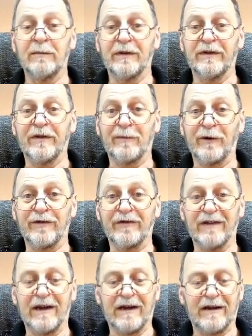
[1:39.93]
Mrs.
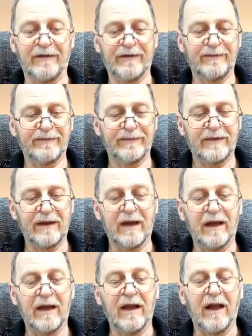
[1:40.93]
Pottage laughs.
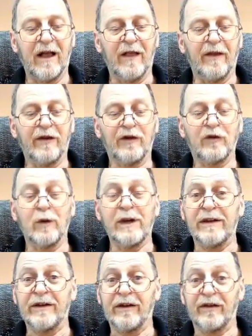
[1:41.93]
The
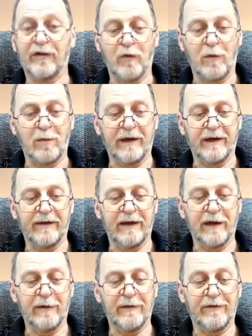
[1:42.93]
twins are squabbling in
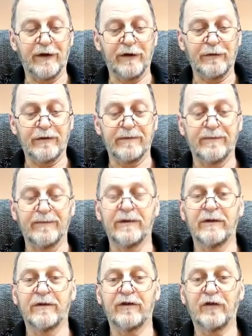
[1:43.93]
the lower field.
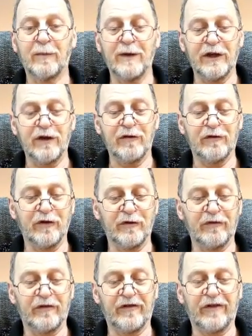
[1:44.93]
Stop it, you
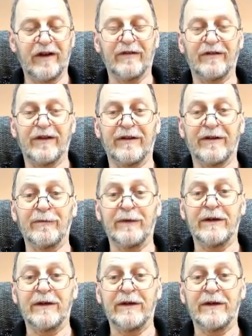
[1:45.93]
two, she shouts out of the